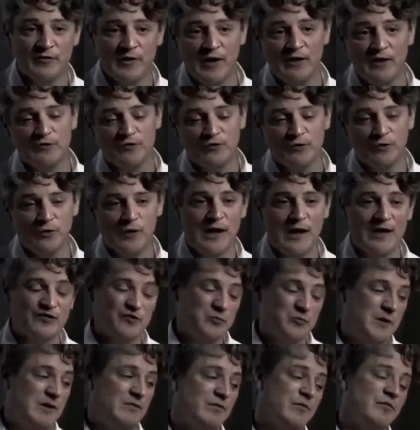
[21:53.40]
his violent
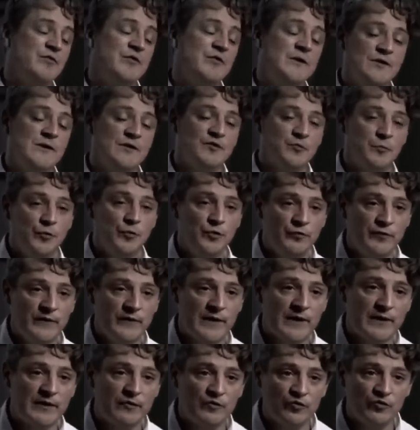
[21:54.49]
tendencies have
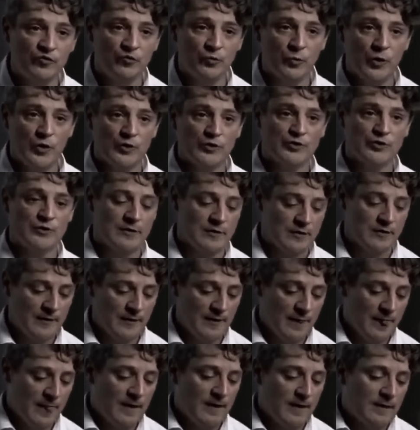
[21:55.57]
persisted even within the
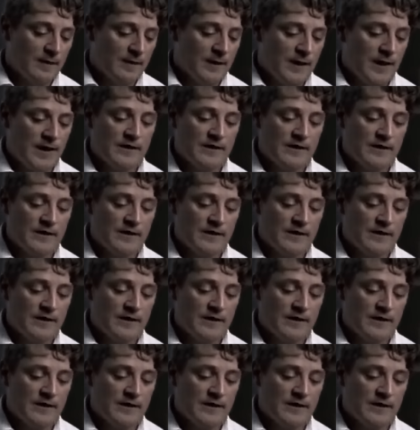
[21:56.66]
confines of